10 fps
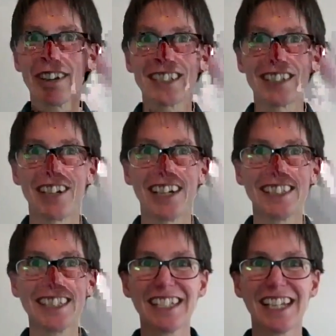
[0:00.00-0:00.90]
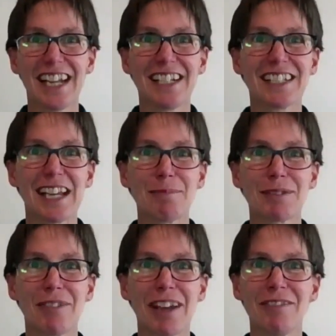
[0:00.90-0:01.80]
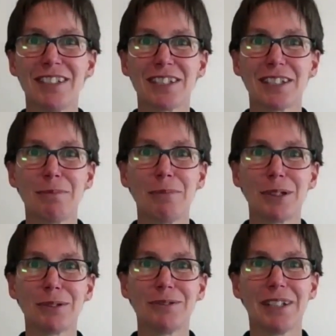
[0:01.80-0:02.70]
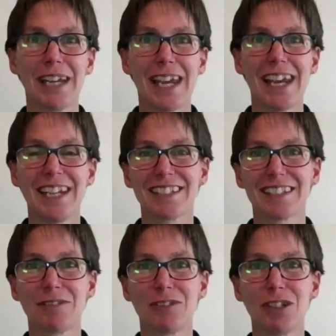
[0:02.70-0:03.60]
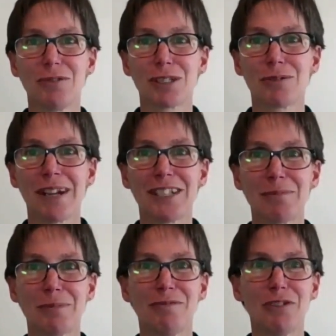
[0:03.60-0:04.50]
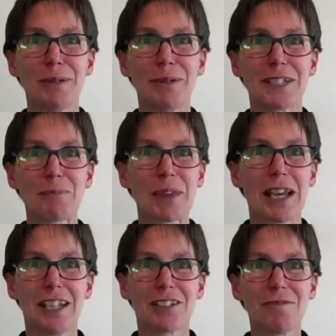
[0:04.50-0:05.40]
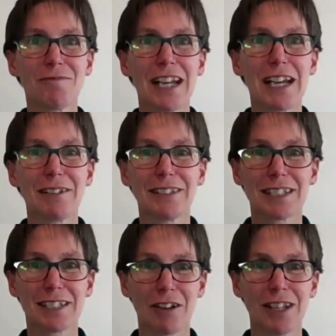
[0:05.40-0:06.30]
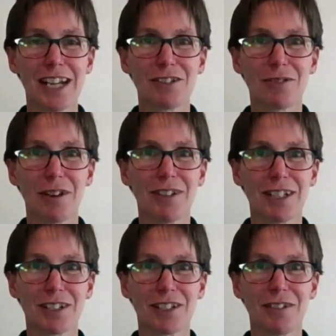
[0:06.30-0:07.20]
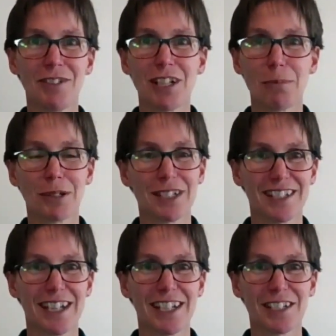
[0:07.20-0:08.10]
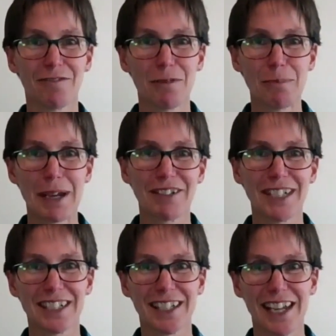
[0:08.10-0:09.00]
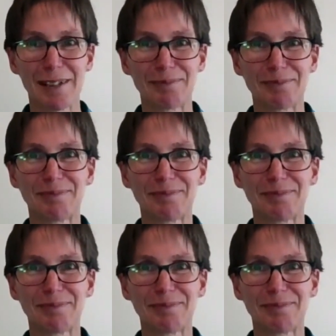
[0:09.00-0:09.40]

fun styling, and Sam's favourite is the Model S due to its range and performance. So for now, I'll hand you over to a video presentation from Barry and Sam.